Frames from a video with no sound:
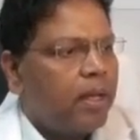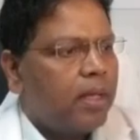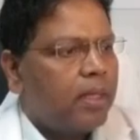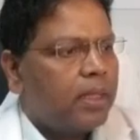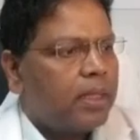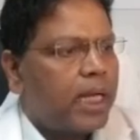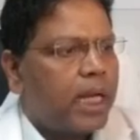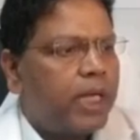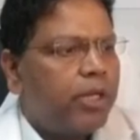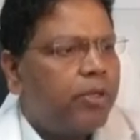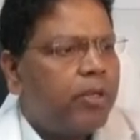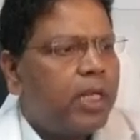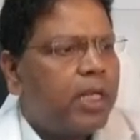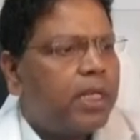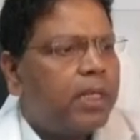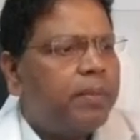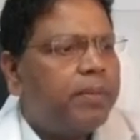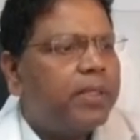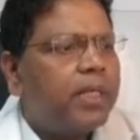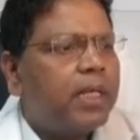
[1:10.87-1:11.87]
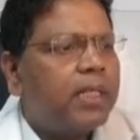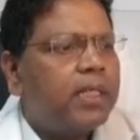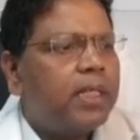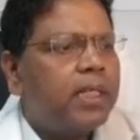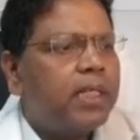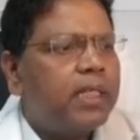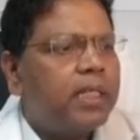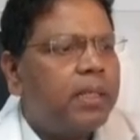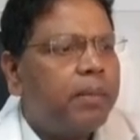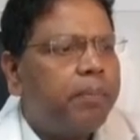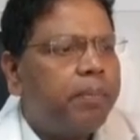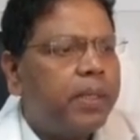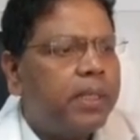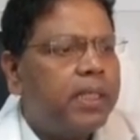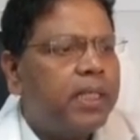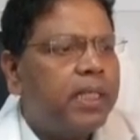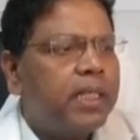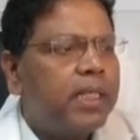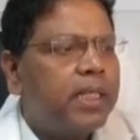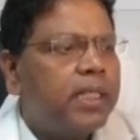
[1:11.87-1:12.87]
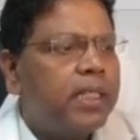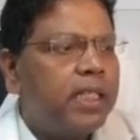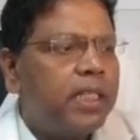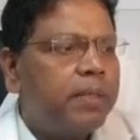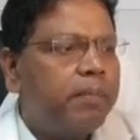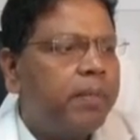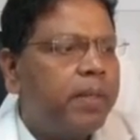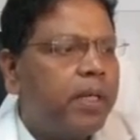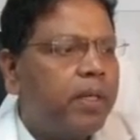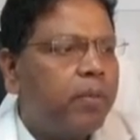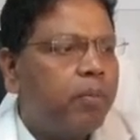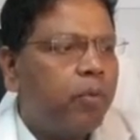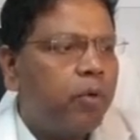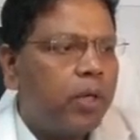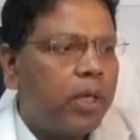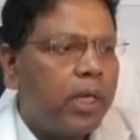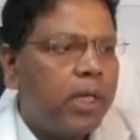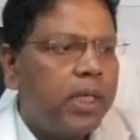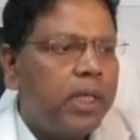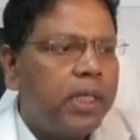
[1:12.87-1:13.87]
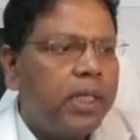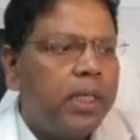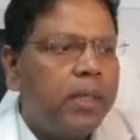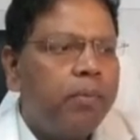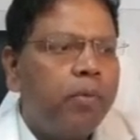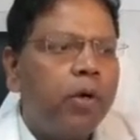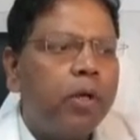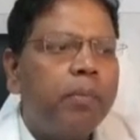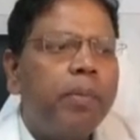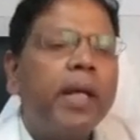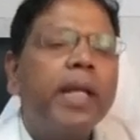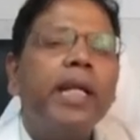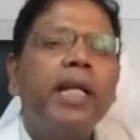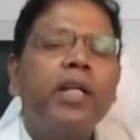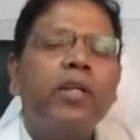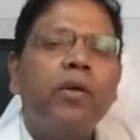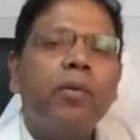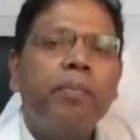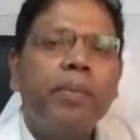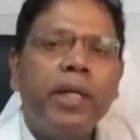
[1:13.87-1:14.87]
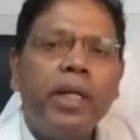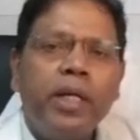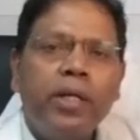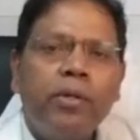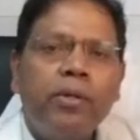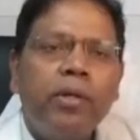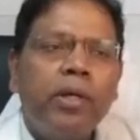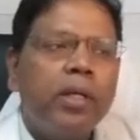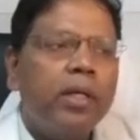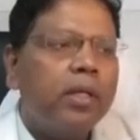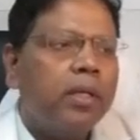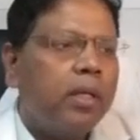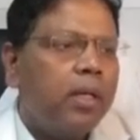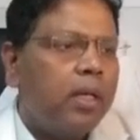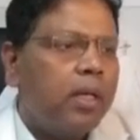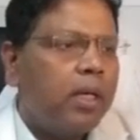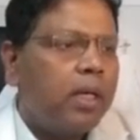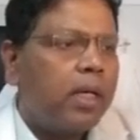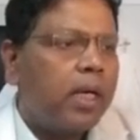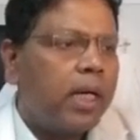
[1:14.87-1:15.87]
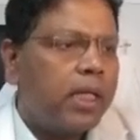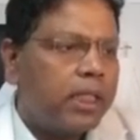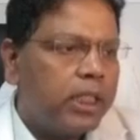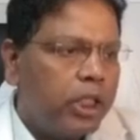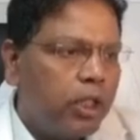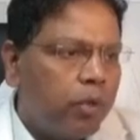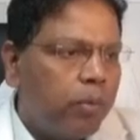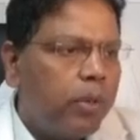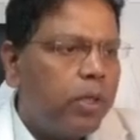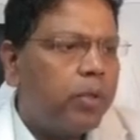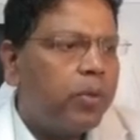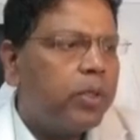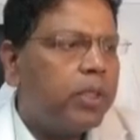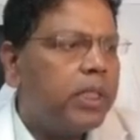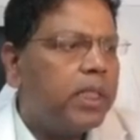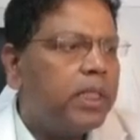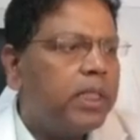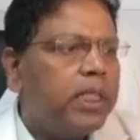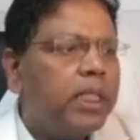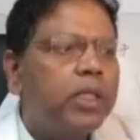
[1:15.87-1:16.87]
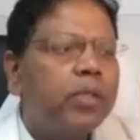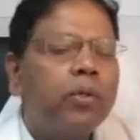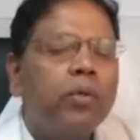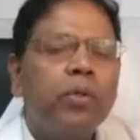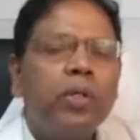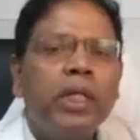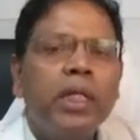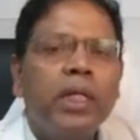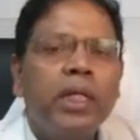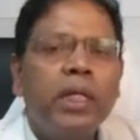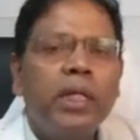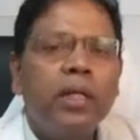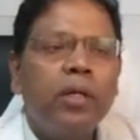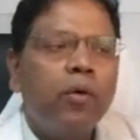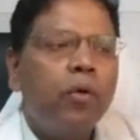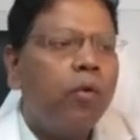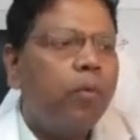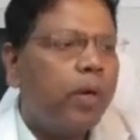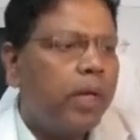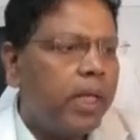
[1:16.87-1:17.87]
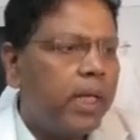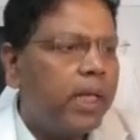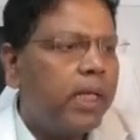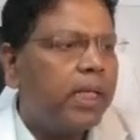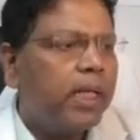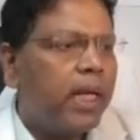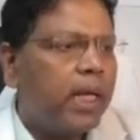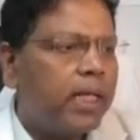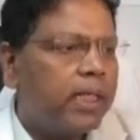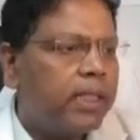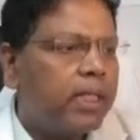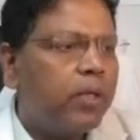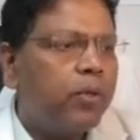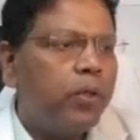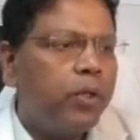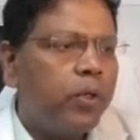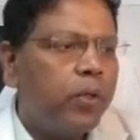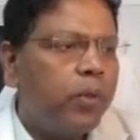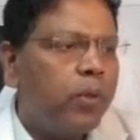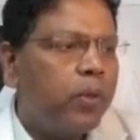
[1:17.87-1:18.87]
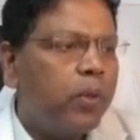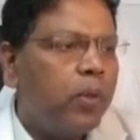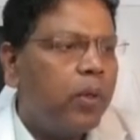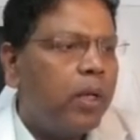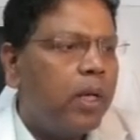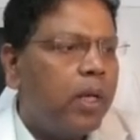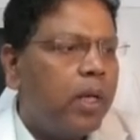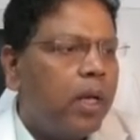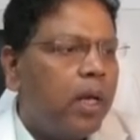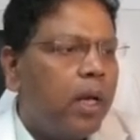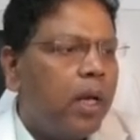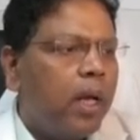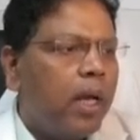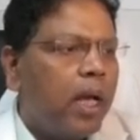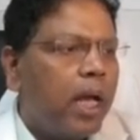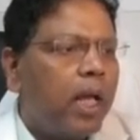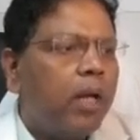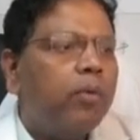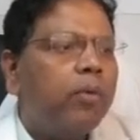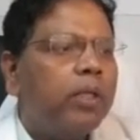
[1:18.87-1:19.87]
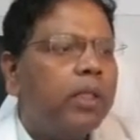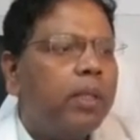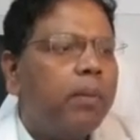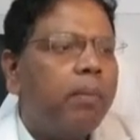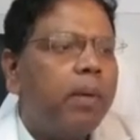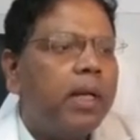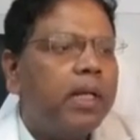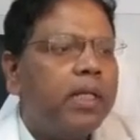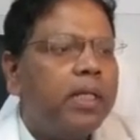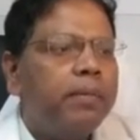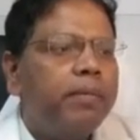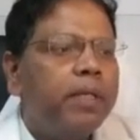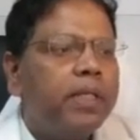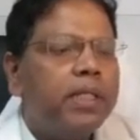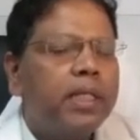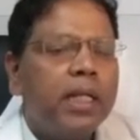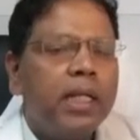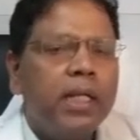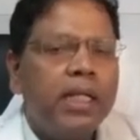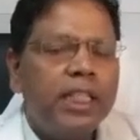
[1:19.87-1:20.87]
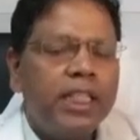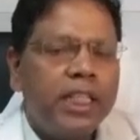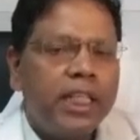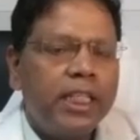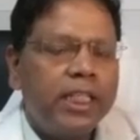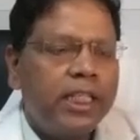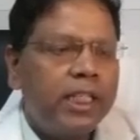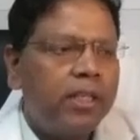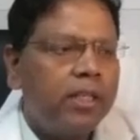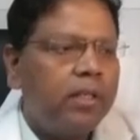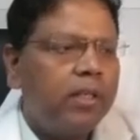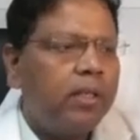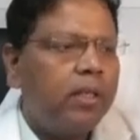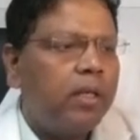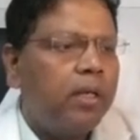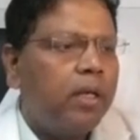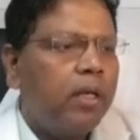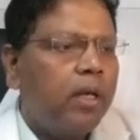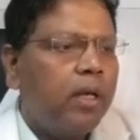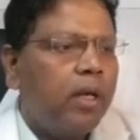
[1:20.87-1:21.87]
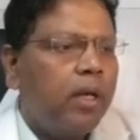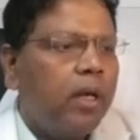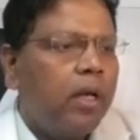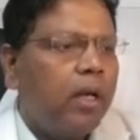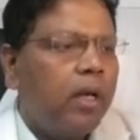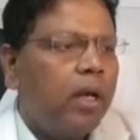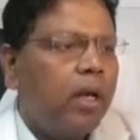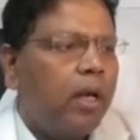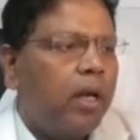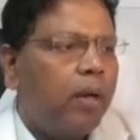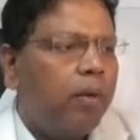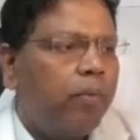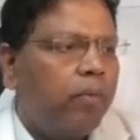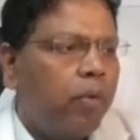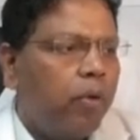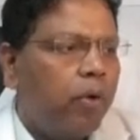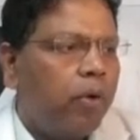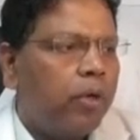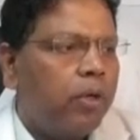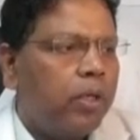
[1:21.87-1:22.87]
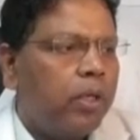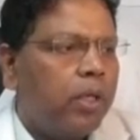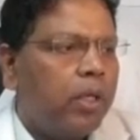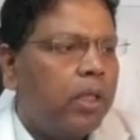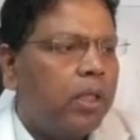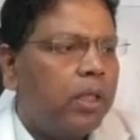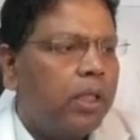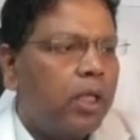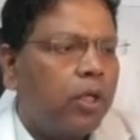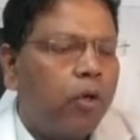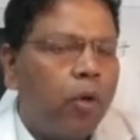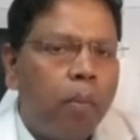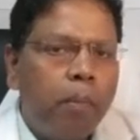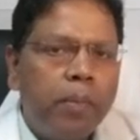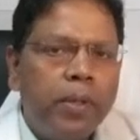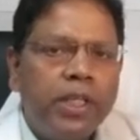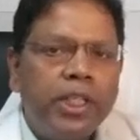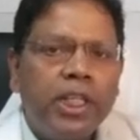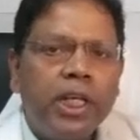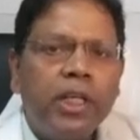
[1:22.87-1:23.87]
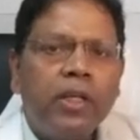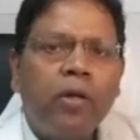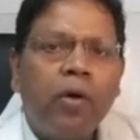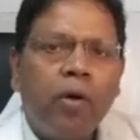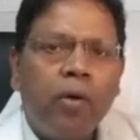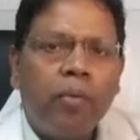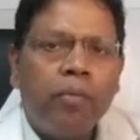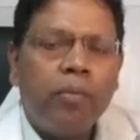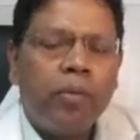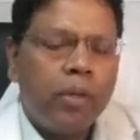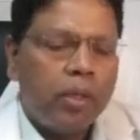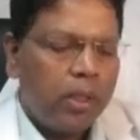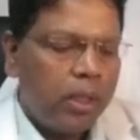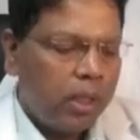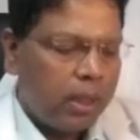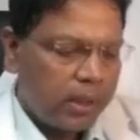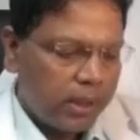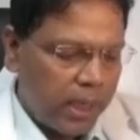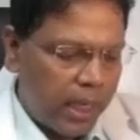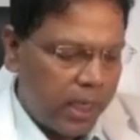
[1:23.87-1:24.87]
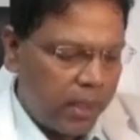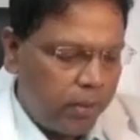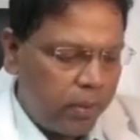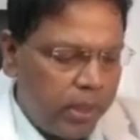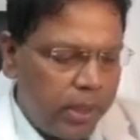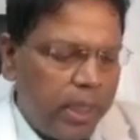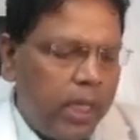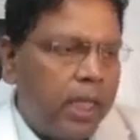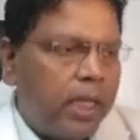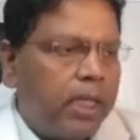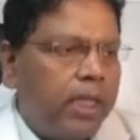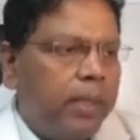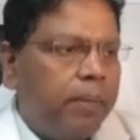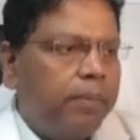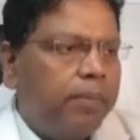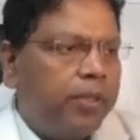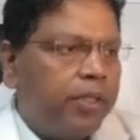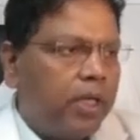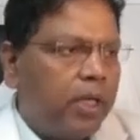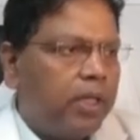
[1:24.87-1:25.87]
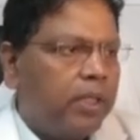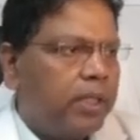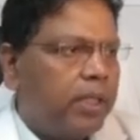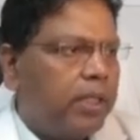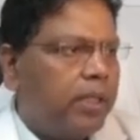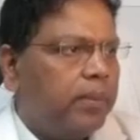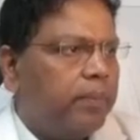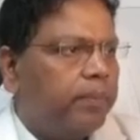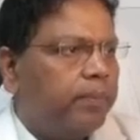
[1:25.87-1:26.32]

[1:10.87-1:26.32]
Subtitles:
Cytoreductive surgery is the present-day treatment modality for a variety of peritoneal carcinomatosis, including ovarian cancer, we know, along with the multivisceral resection for the completion of cytoreductive surgery.